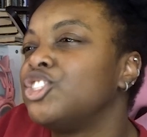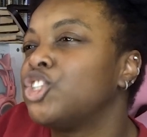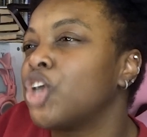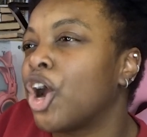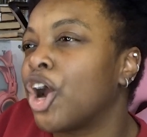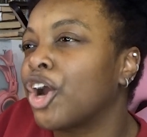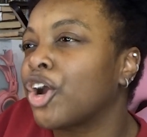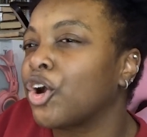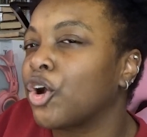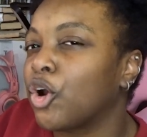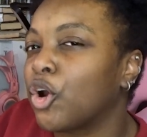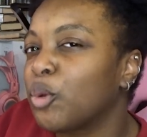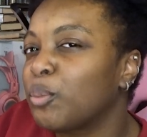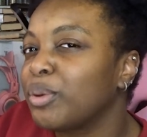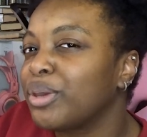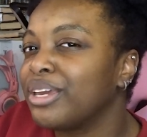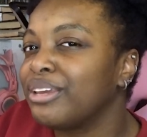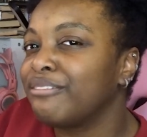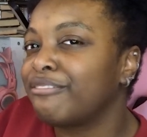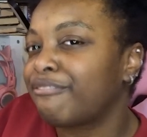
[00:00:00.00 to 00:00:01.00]
dark
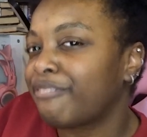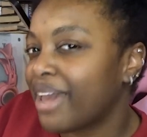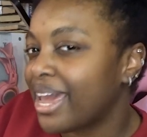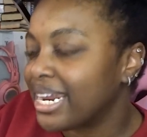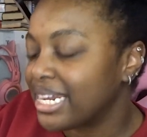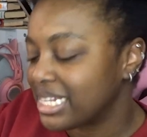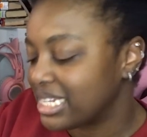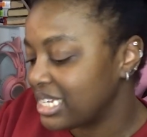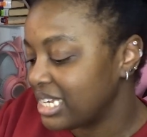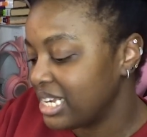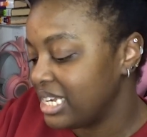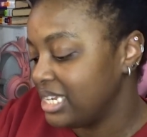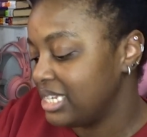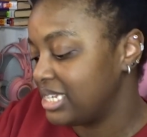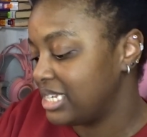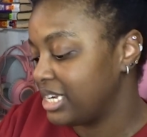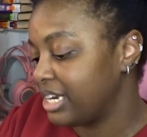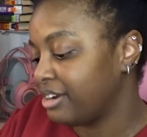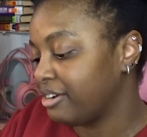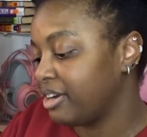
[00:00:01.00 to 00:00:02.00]
urban fantasy
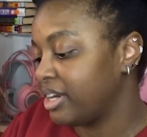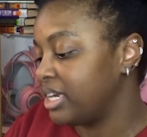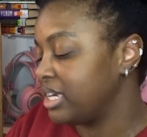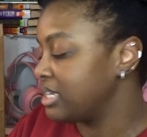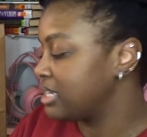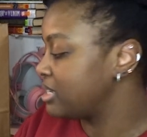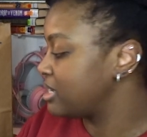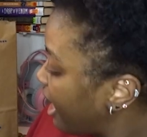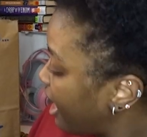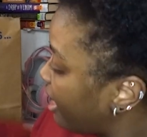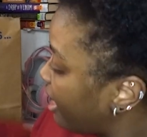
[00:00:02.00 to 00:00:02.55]
series.